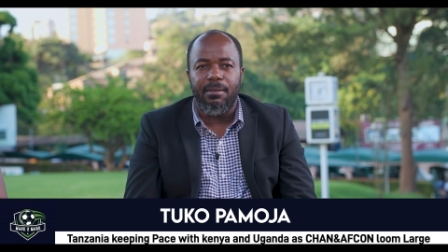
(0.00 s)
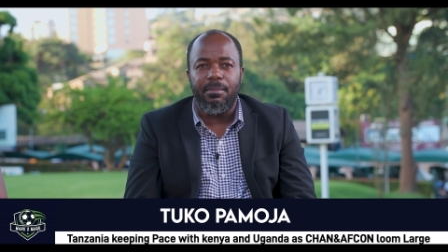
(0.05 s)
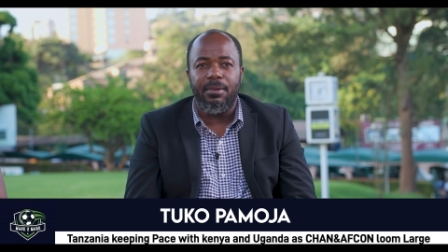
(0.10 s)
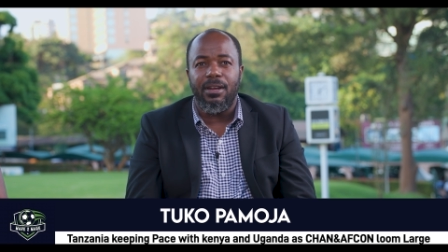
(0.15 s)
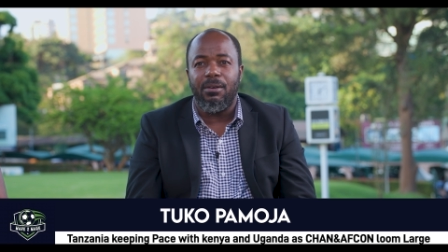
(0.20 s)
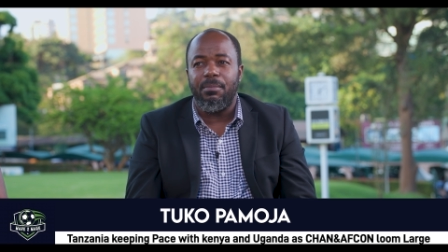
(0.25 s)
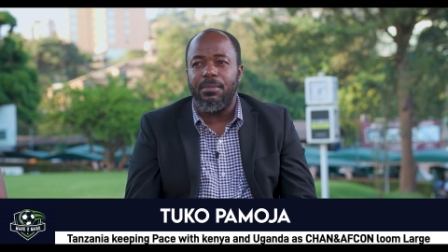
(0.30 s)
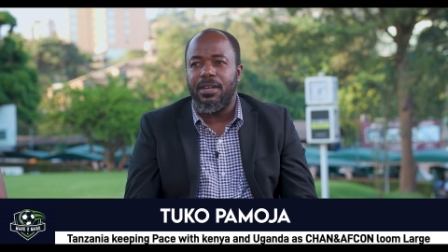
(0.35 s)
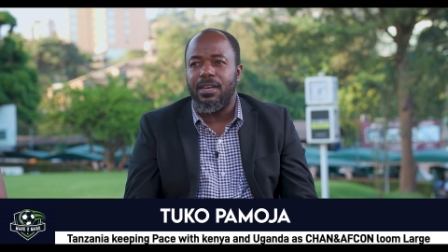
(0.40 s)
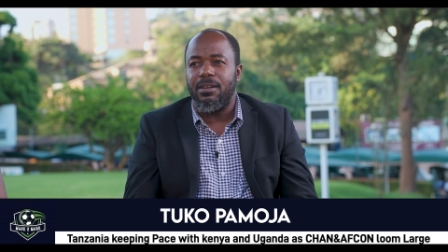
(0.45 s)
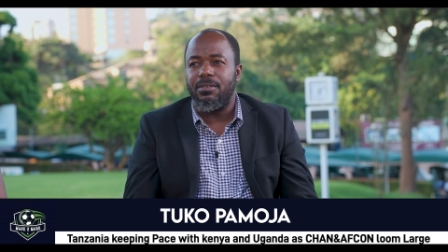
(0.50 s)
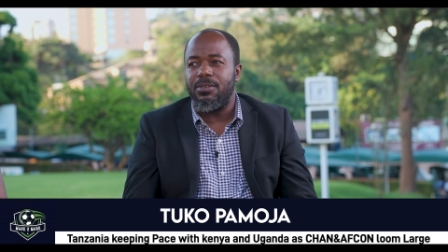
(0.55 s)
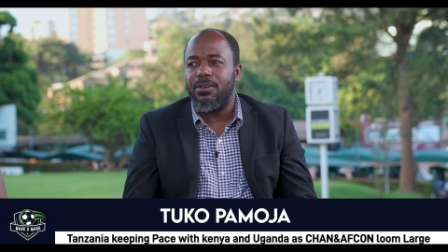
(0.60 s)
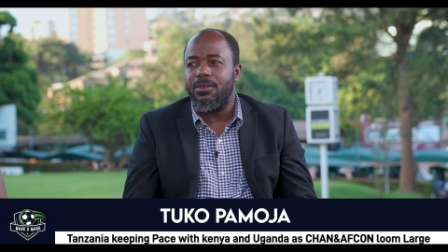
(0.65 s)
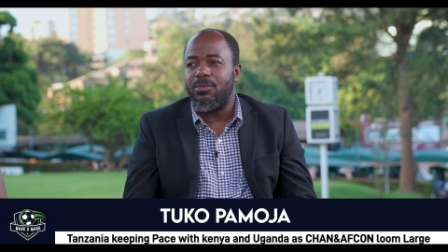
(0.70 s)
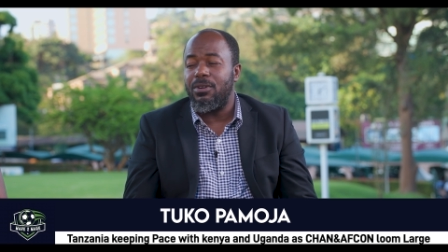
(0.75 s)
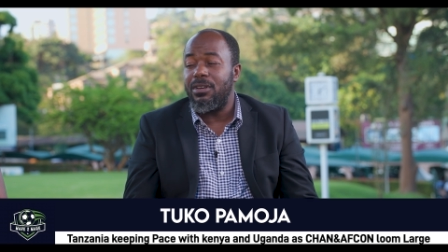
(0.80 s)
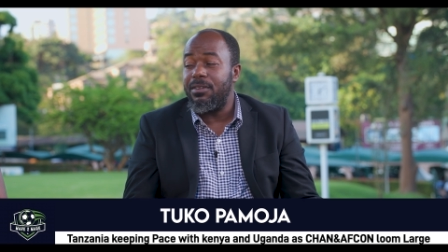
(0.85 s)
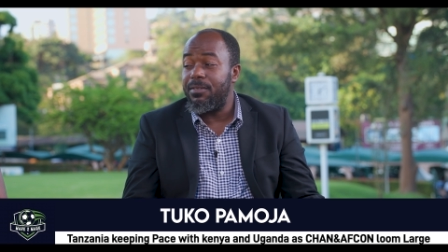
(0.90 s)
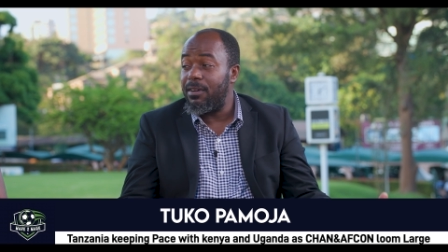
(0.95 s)
I mean, how many countries?
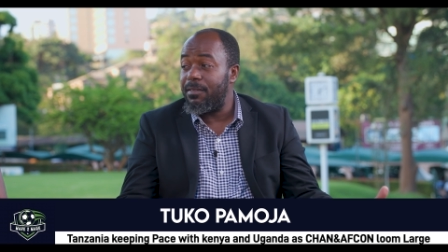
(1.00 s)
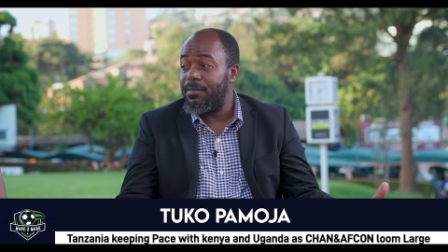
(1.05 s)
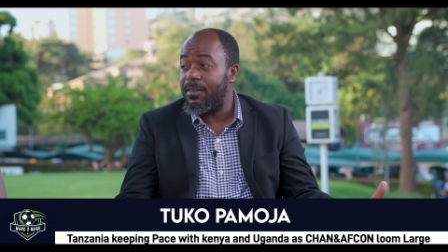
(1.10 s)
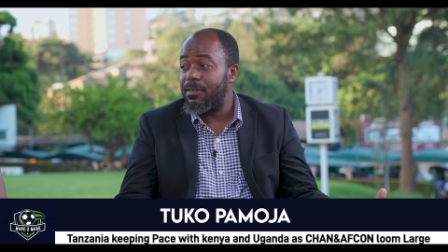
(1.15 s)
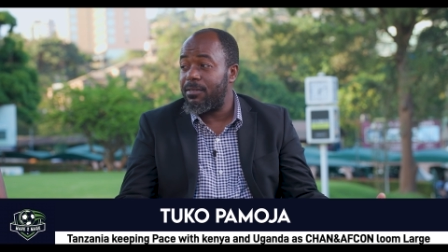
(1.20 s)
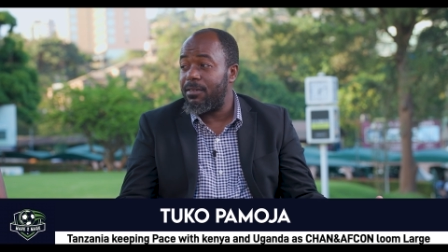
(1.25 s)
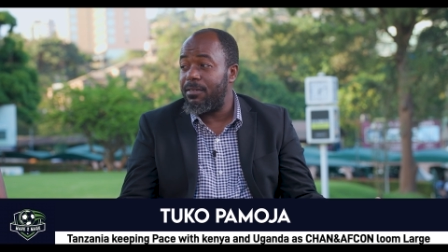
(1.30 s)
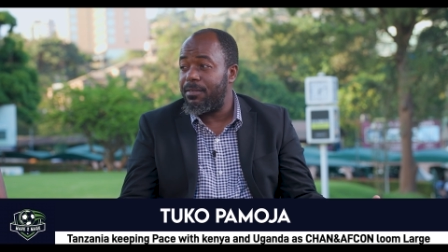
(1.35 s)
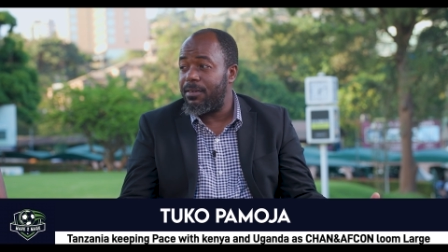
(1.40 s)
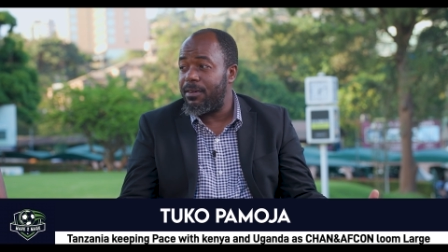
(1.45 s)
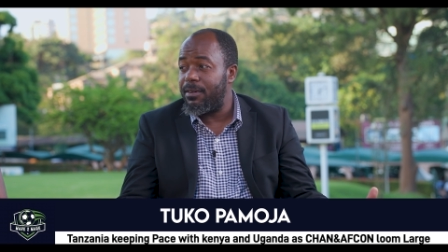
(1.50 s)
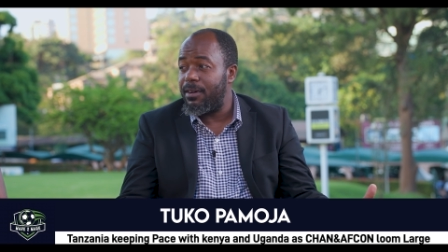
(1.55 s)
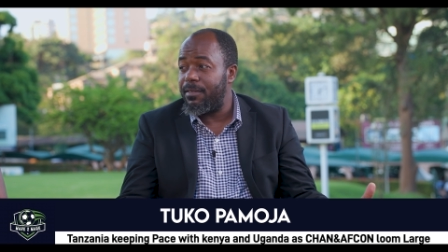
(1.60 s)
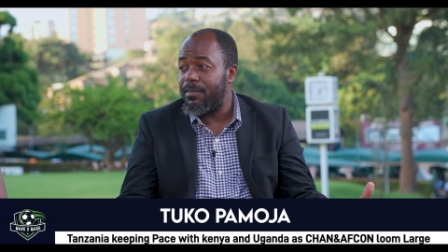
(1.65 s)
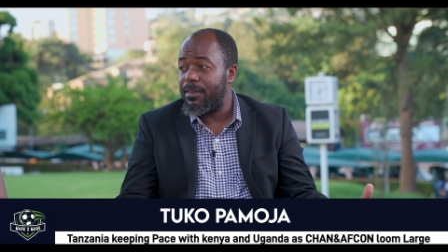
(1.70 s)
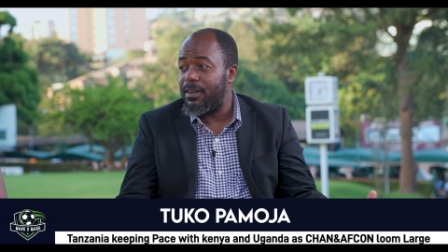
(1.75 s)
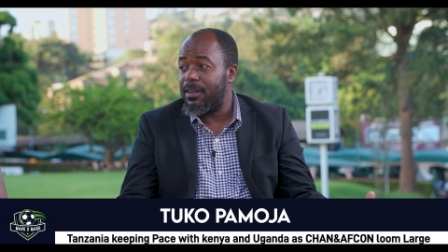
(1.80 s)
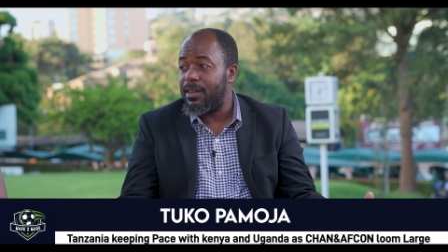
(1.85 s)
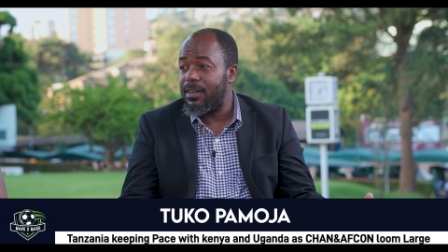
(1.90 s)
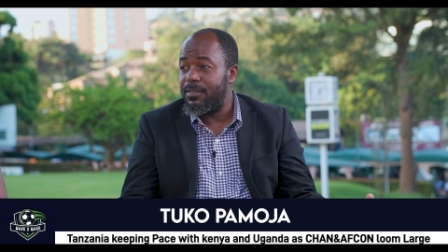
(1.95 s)
24
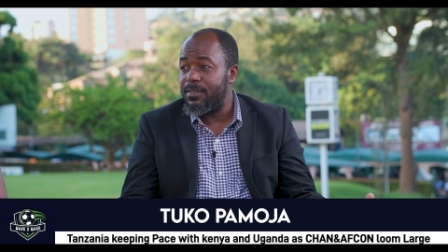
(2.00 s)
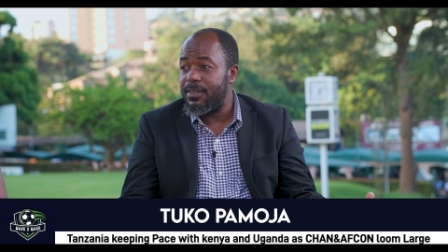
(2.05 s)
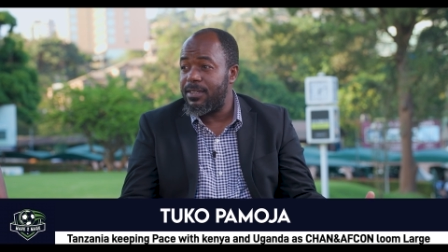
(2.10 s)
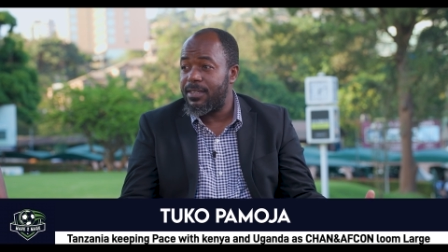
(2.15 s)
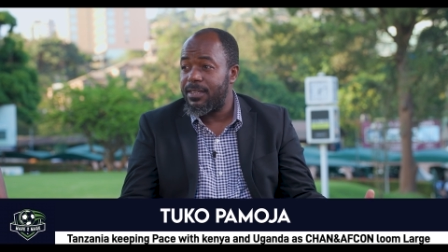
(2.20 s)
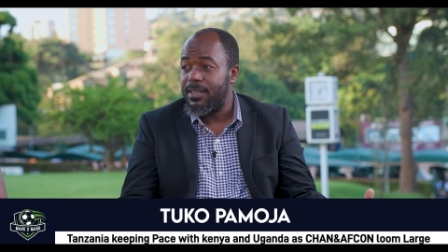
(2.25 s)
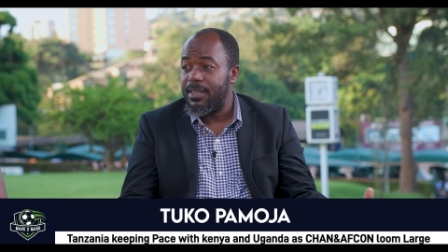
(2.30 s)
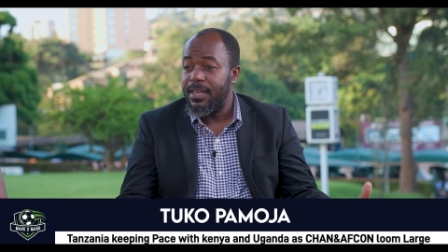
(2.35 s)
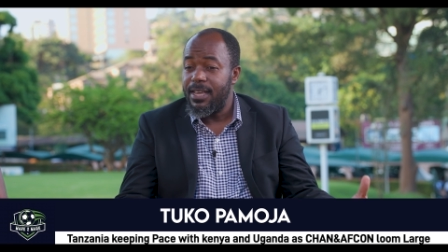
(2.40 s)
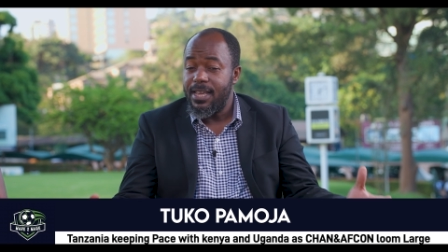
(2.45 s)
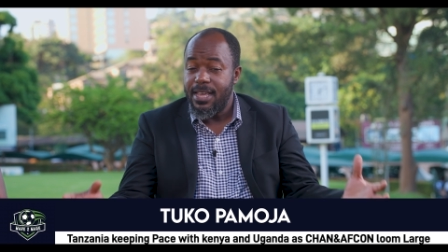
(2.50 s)
African countries